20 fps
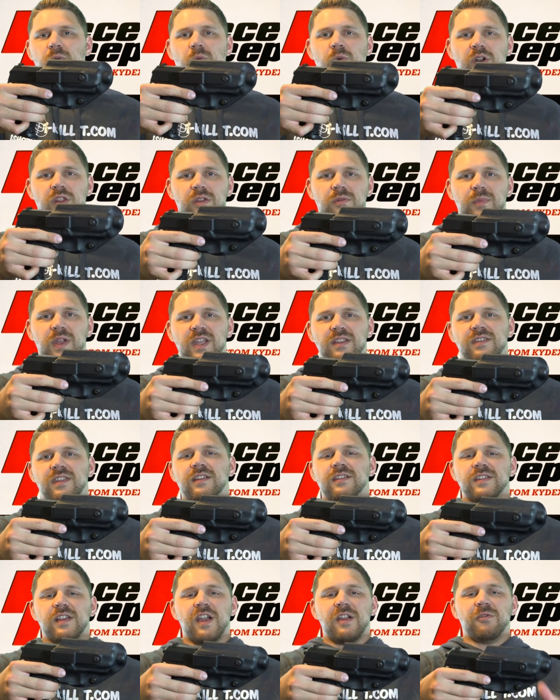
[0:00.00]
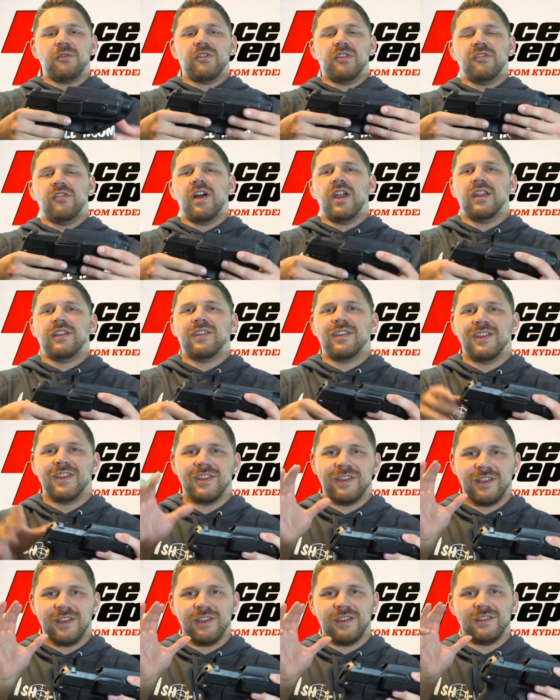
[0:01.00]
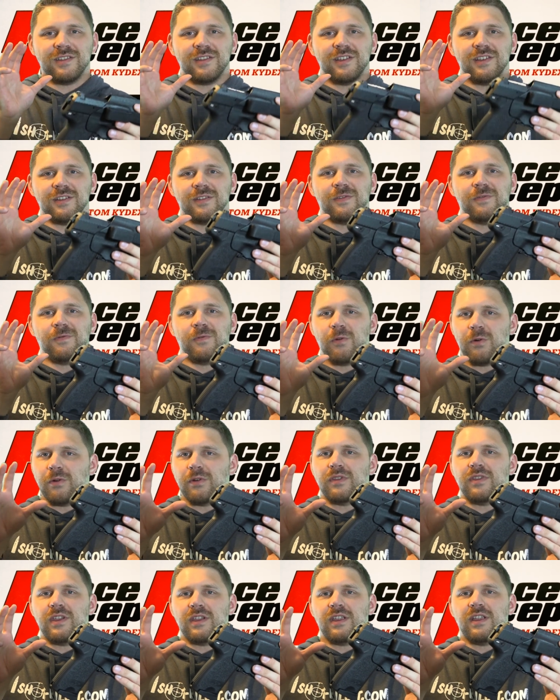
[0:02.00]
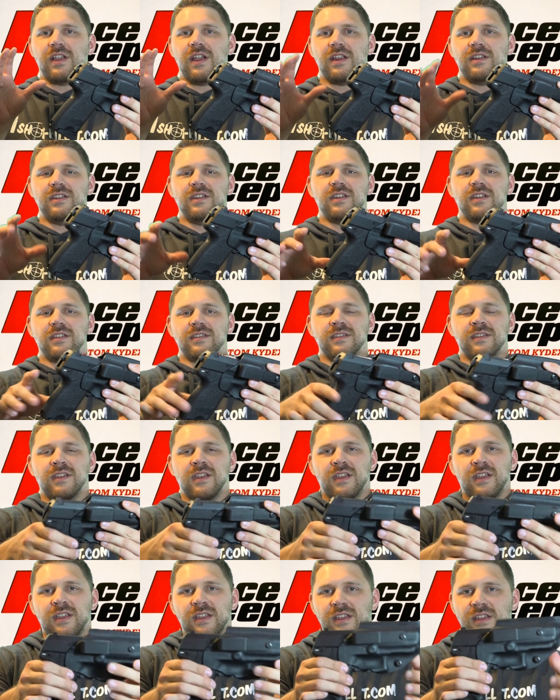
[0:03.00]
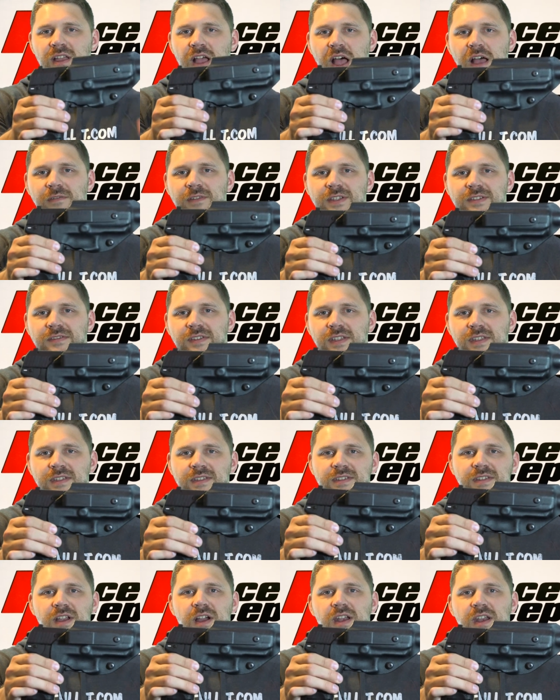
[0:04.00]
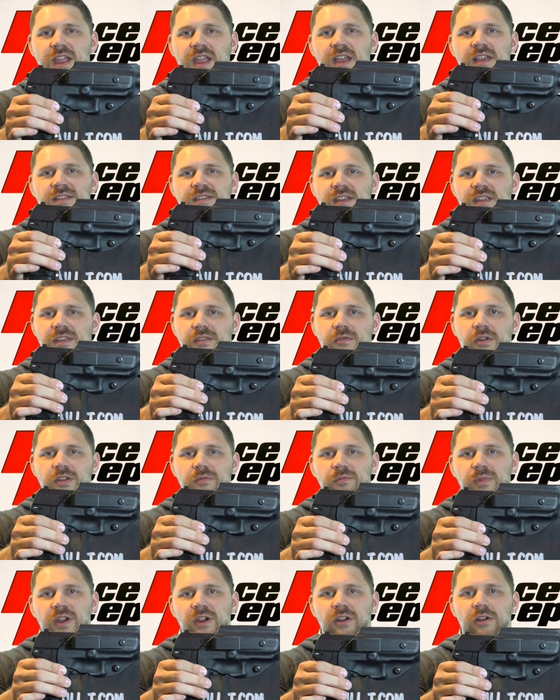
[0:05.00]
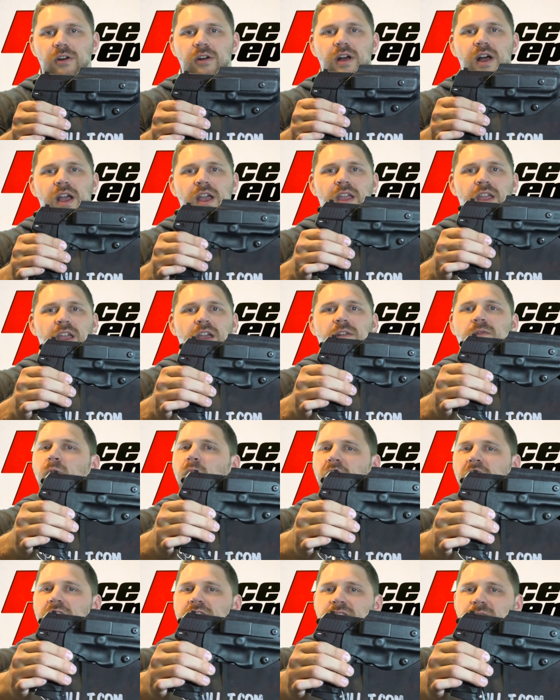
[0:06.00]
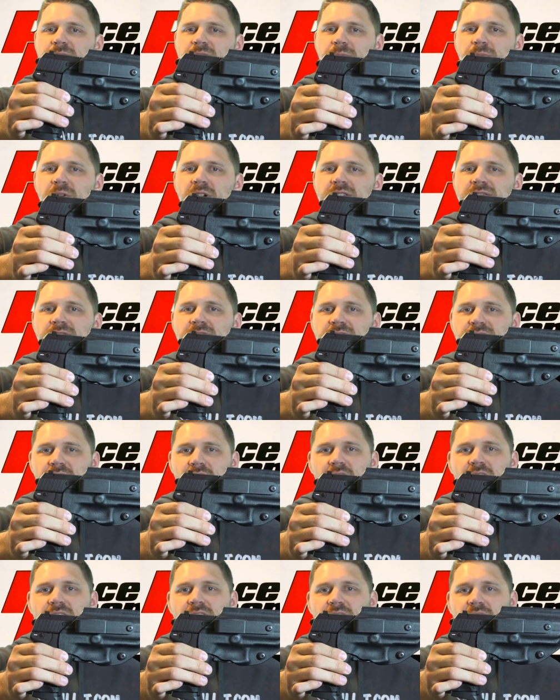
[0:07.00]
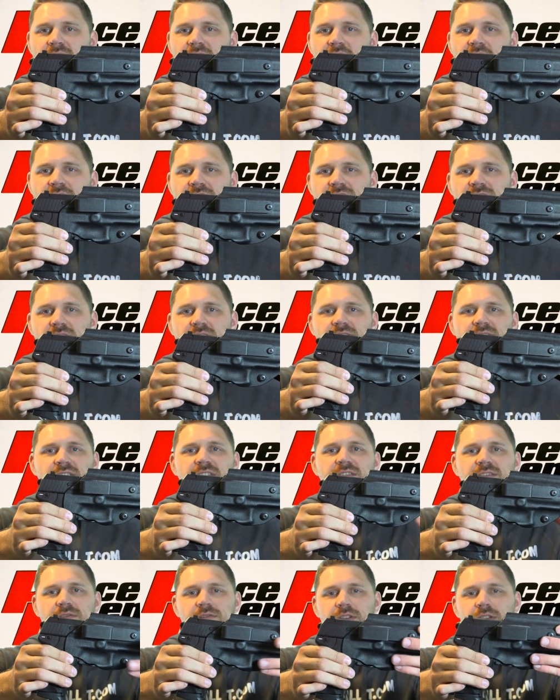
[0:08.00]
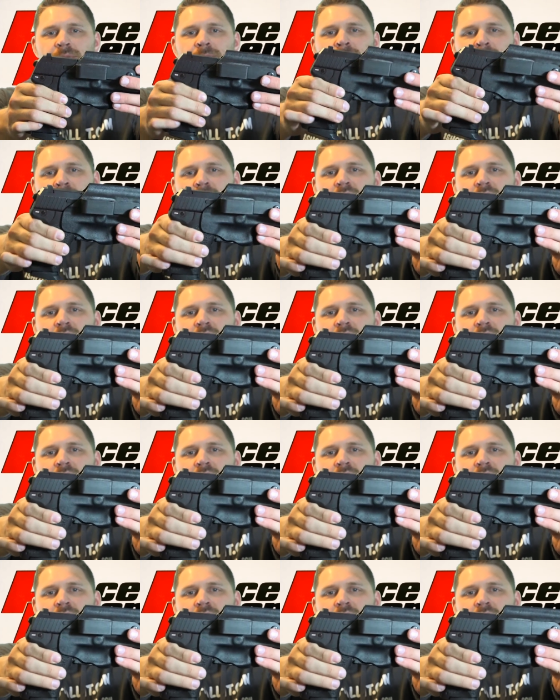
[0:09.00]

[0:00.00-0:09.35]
one of the main things I really liked is his forward-thinking ideas. Obviously, this gun has a threaded barrel. I have Y H M suppressors that I can attach to this easily.